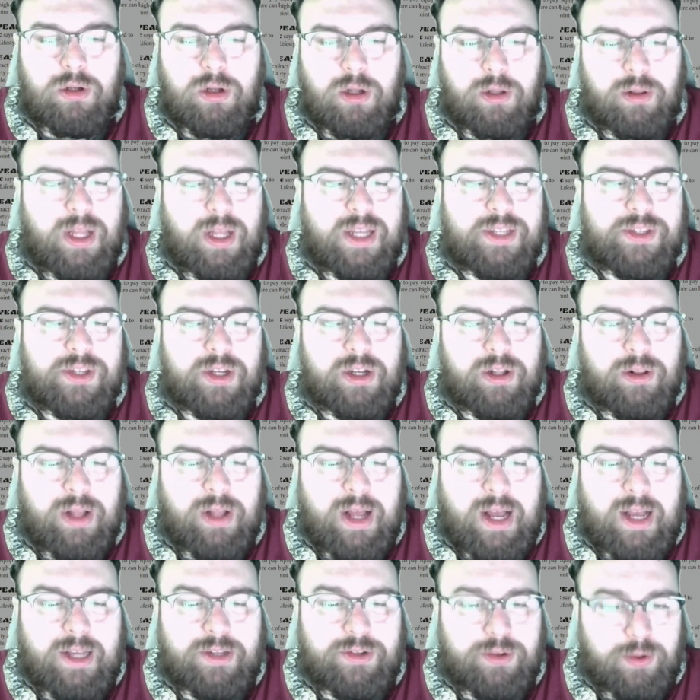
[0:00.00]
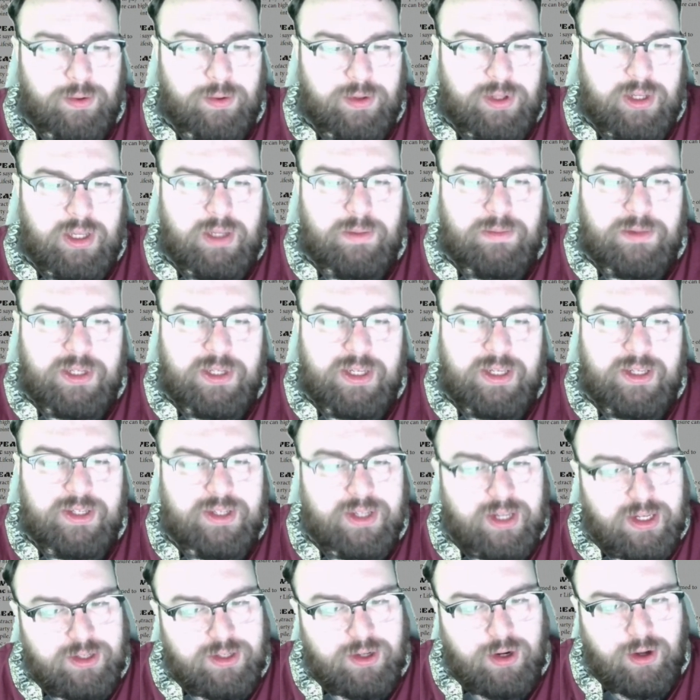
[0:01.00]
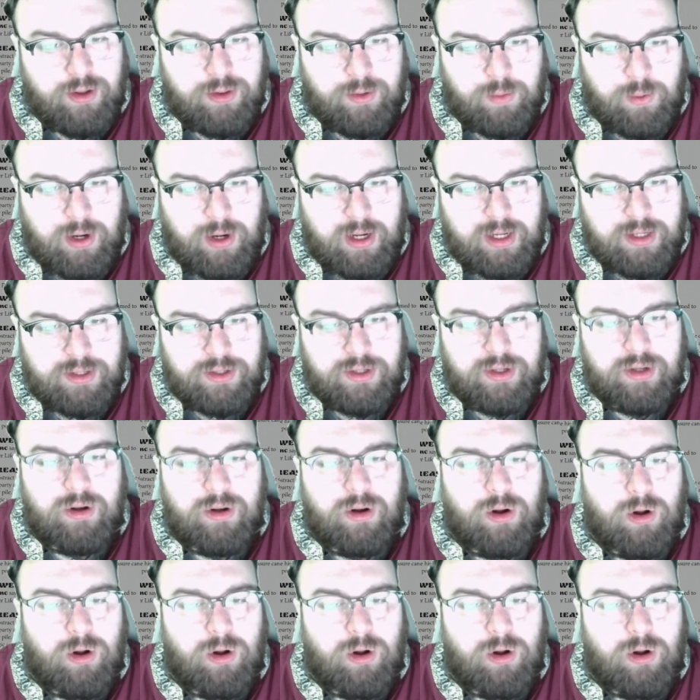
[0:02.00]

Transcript: Unless a class or the M C says otherwise,